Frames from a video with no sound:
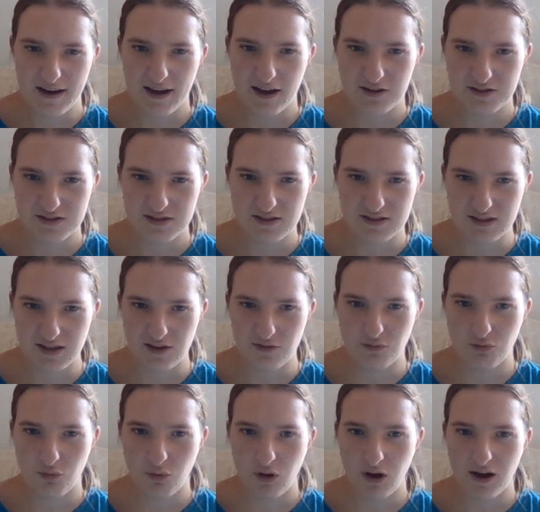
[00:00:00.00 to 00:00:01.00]
Now, since
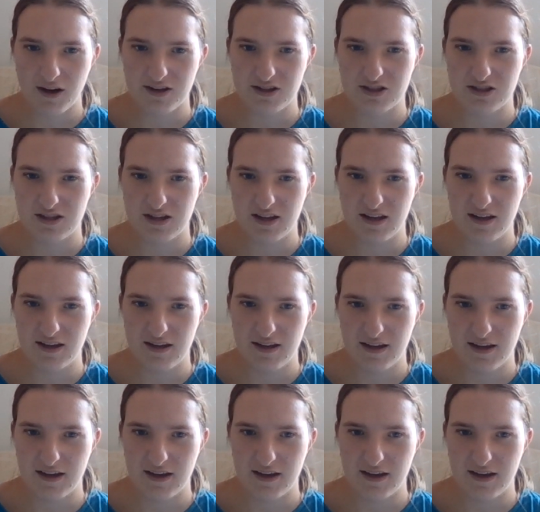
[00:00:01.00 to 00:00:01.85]
I've watched it